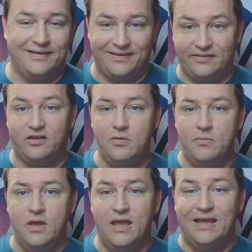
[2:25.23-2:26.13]
the
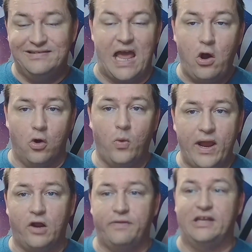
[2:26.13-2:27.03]
system is now
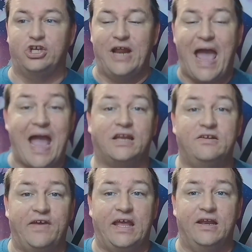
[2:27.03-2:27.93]
aware that it should
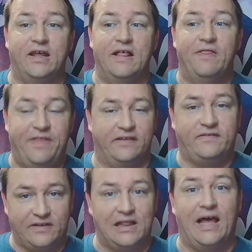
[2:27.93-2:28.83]
activate
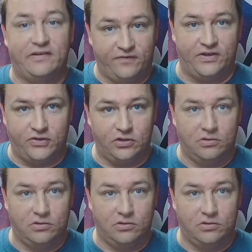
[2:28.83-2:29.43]
this class feature.